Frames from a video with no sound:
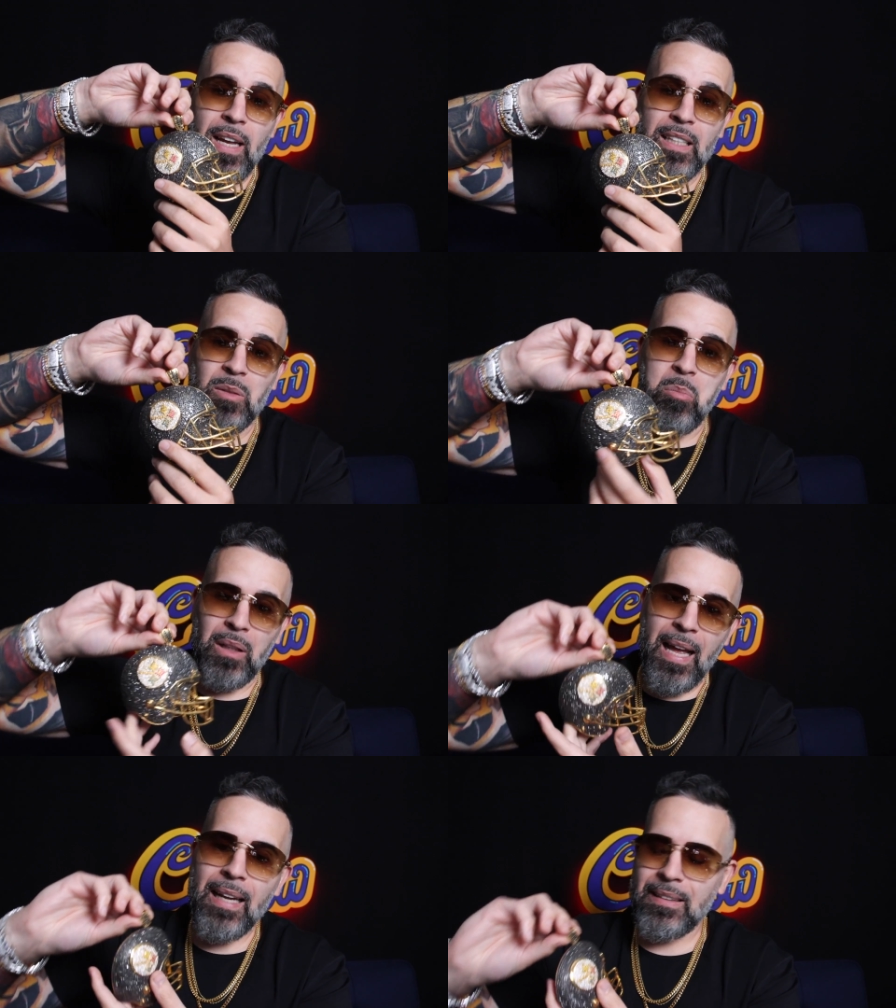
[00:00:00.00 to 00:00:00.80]
it's
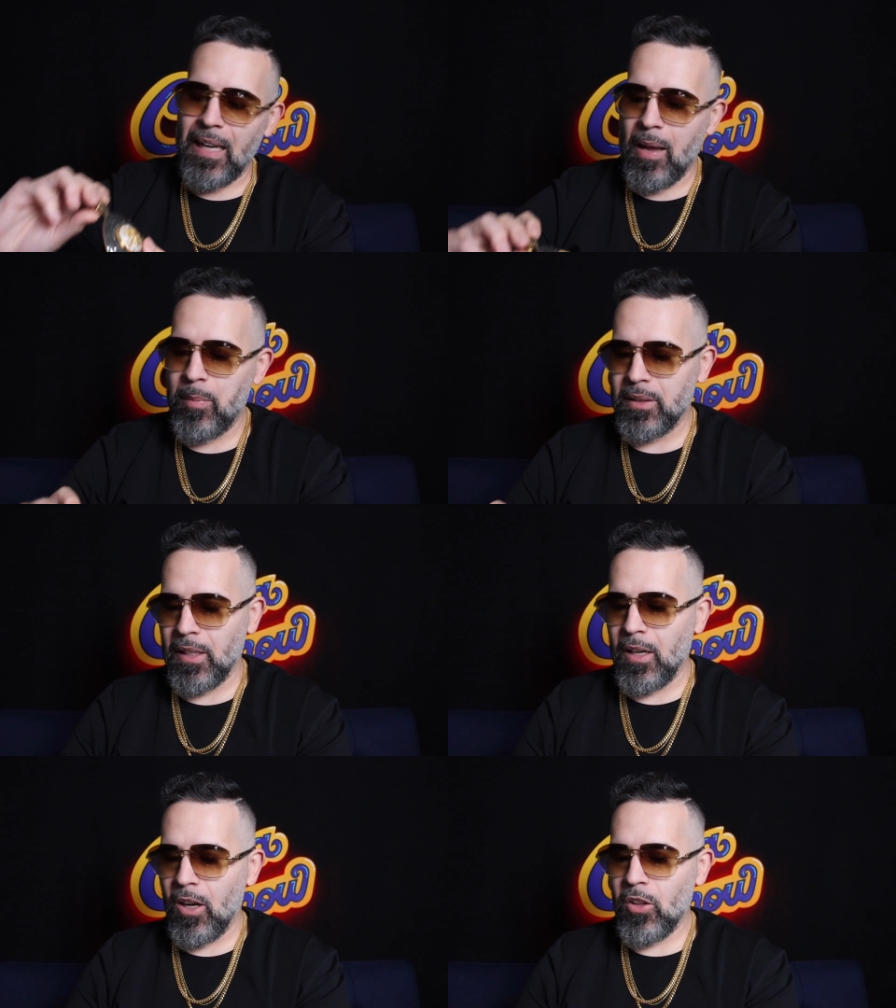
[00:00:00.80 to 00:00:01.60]
black diamonds
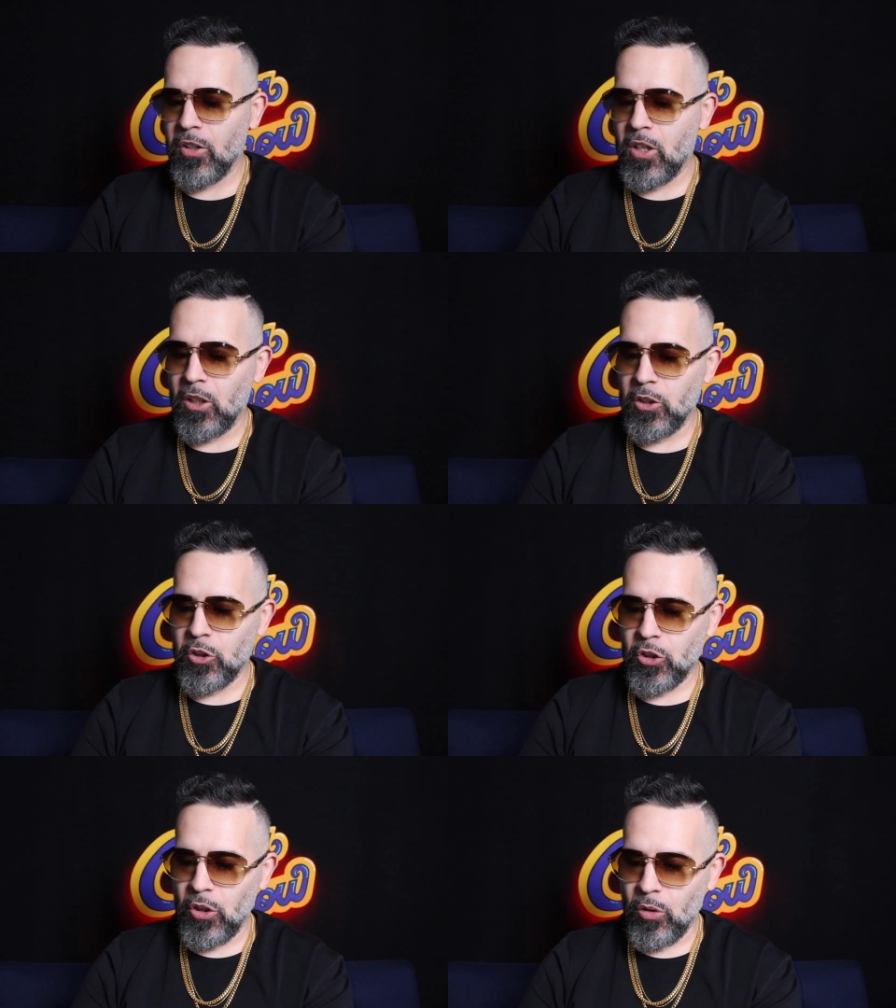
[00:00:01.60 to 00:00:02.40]
and other colored
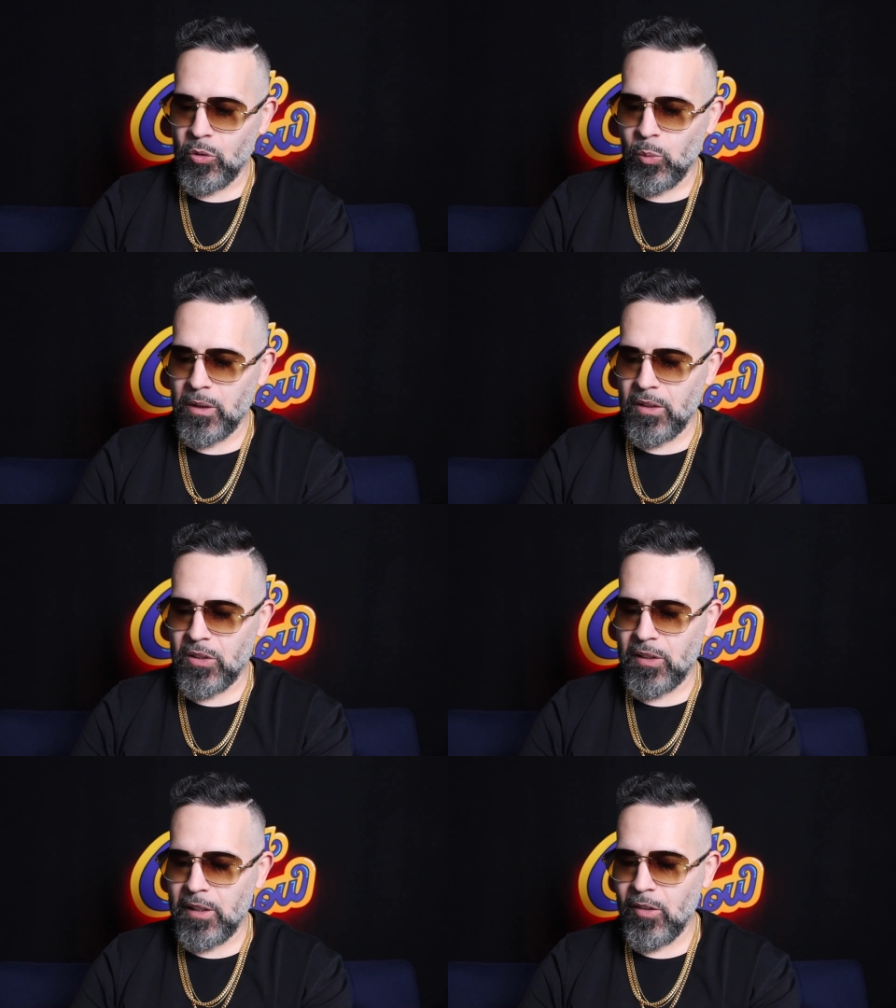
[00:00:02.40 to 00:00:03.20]
stones with the
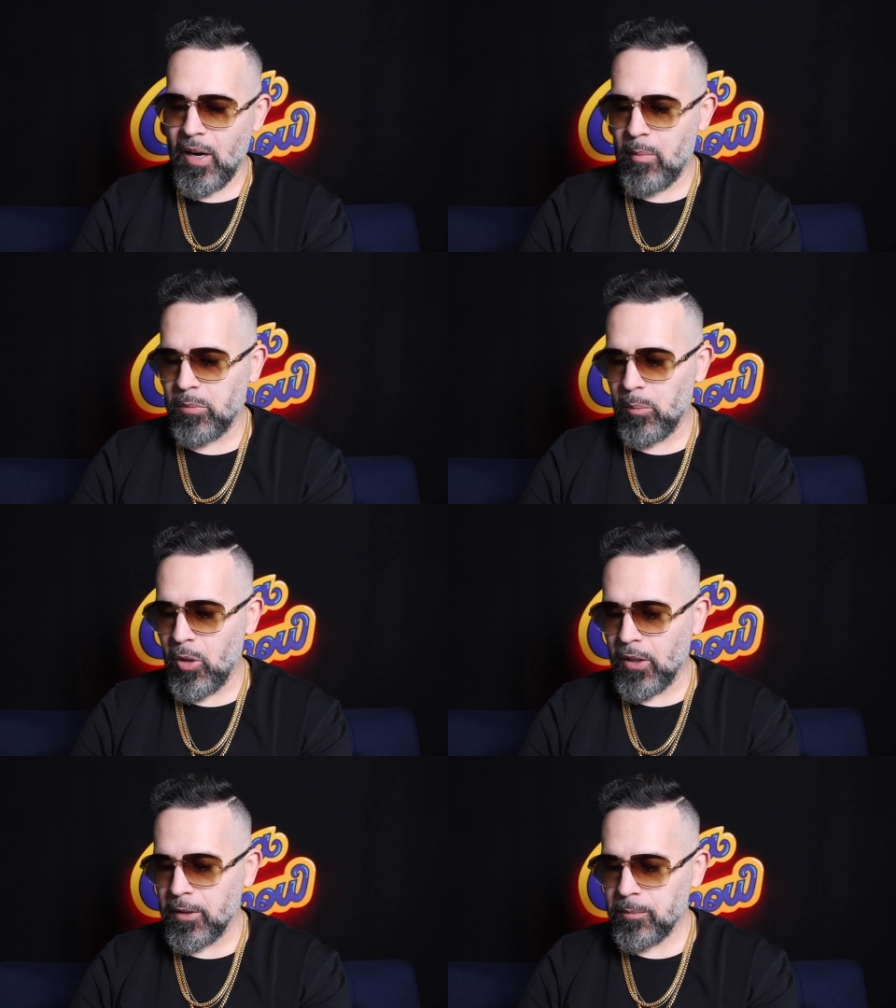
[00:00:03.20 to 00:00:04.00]
Steeler emblem
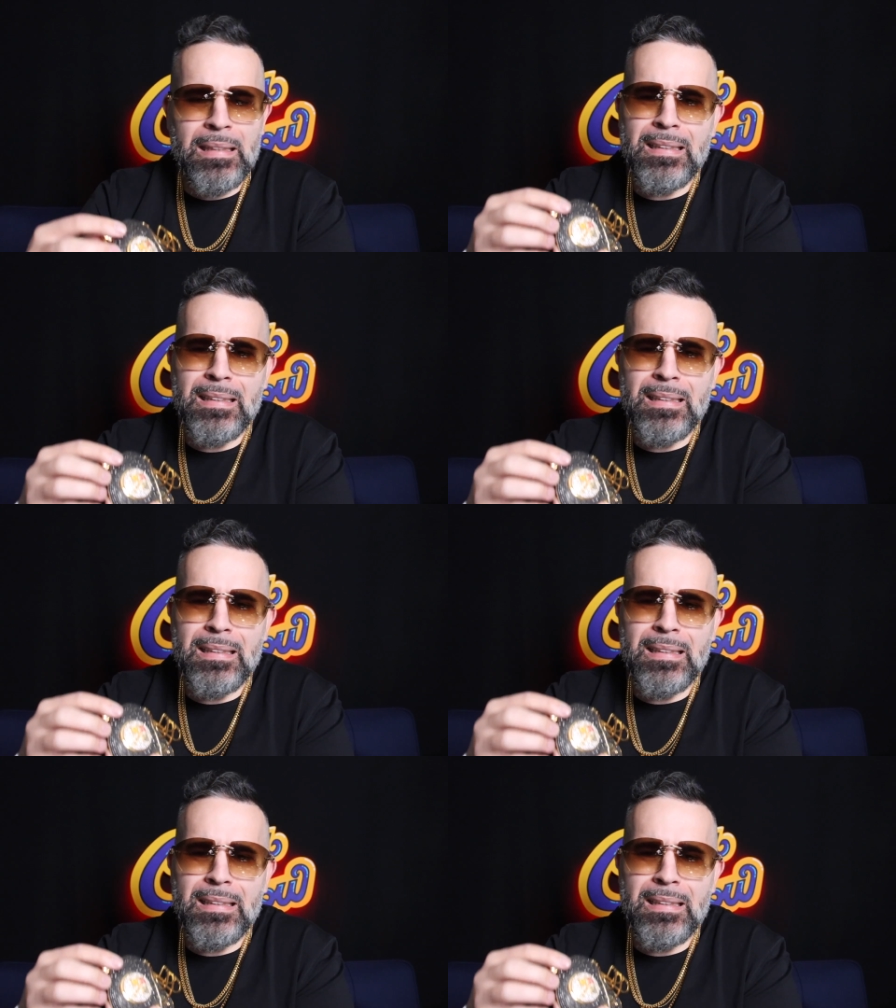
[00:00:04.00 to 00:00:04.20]
on it.